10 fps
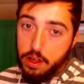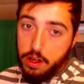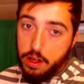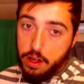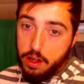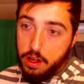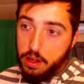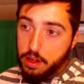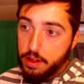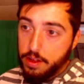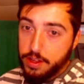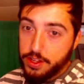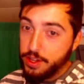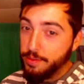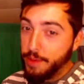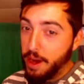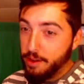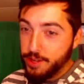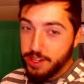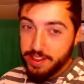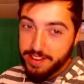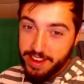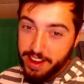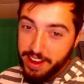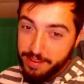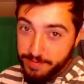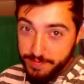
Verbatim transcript: Uh, steal a baron, which is insane.